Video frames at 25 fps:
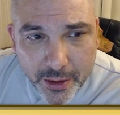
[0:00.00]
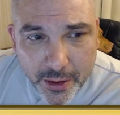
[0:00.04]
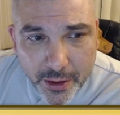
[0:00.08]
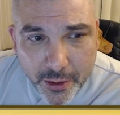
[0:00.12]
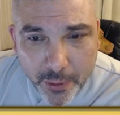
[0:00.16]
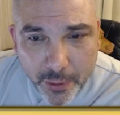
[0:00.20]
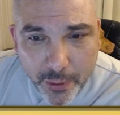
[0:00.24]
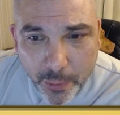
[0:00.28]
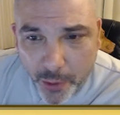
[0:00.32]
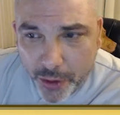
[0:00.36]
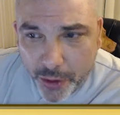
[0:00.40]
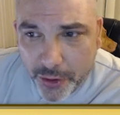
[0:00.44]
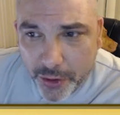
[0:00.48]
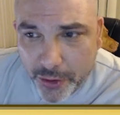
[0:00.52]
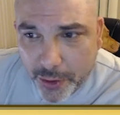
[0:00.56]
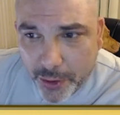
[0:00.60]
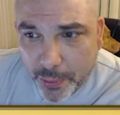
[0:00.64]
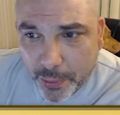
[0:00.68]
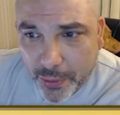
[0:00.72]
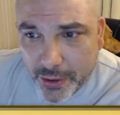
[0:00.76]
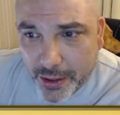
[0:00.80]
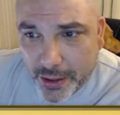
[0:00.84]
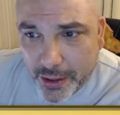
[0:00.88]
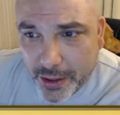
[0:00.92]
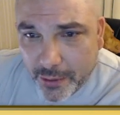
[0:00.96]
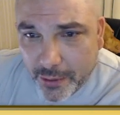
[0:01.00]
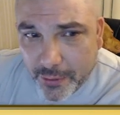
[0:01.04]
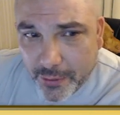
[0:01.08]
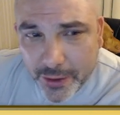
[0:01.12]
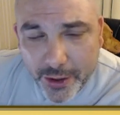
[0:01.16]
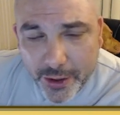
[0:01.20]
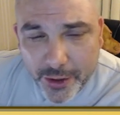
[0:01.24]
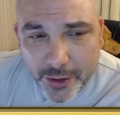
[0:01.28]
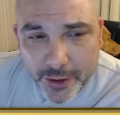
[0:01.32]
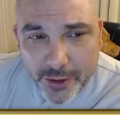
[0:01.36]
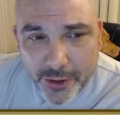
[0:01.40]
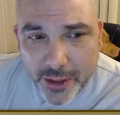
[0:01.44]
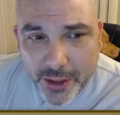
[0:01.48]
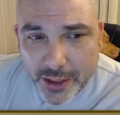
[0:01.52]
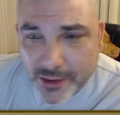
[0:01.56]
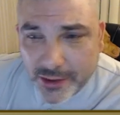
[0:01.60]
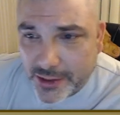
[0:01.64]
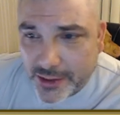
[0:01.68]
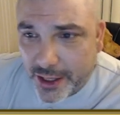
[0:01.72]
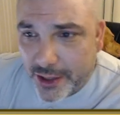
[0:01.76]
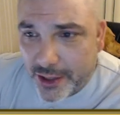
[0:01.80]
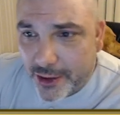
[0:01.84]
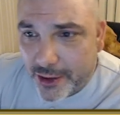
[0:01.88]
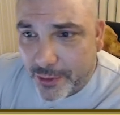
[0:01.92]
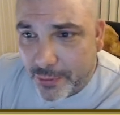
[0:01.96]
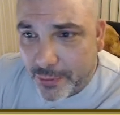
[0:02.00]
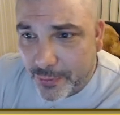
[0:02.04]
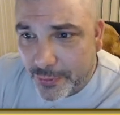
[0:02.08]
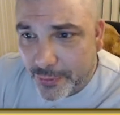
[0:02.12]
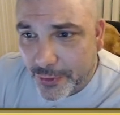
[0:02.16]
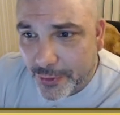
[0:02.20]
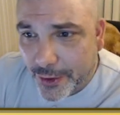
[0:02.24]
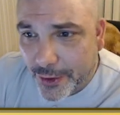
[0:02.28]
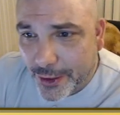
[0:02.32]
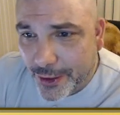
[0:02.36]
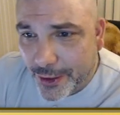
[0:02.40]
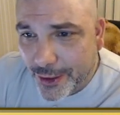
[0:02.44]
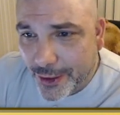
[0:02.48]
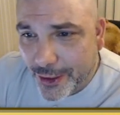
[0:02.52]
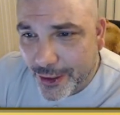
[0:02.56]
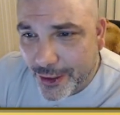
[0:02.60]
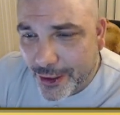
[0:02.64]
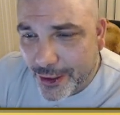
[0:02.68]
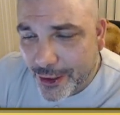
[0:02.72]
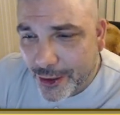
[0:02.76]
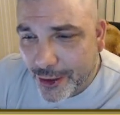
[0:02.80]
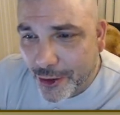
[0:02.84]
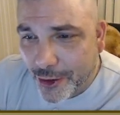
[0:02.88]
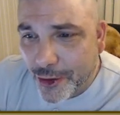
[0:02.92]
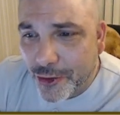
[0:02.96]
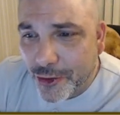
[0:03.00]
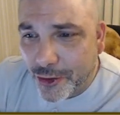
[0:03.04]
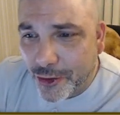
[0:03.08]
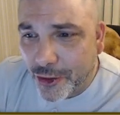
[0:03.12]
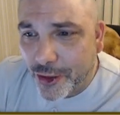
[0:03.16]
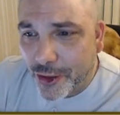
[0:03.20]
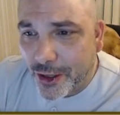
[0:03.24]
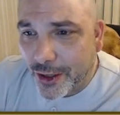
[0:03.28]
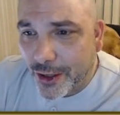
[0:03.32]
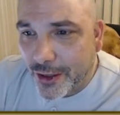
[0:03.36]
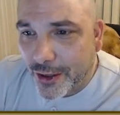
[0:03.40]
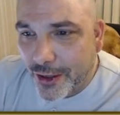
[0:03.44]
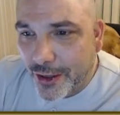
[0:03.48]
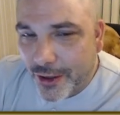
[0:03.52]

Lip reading: Whether they're playing on, they say they're, here's the thing.